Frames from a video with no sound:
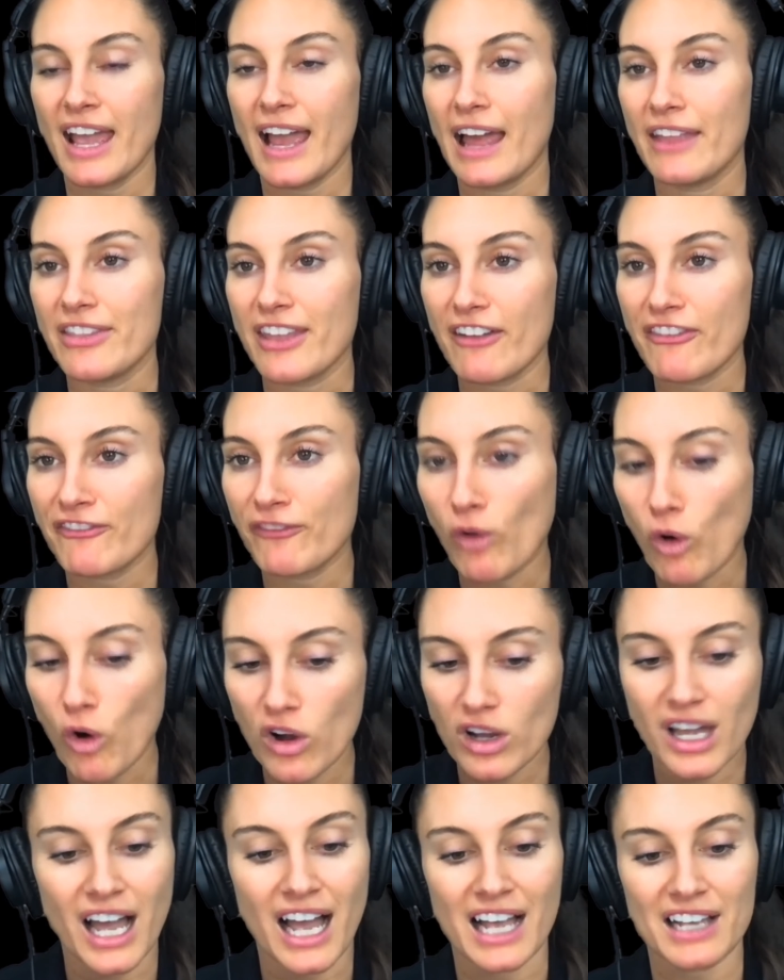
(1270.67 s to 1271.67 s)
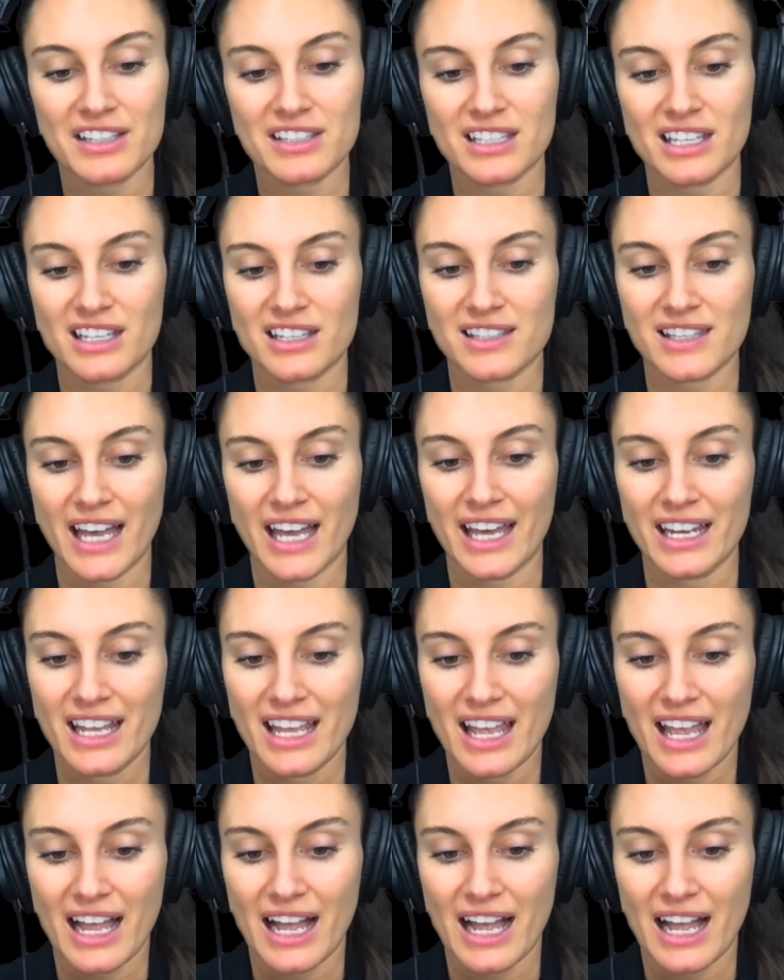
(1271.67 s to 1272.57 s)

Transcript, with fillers: And their forecast is that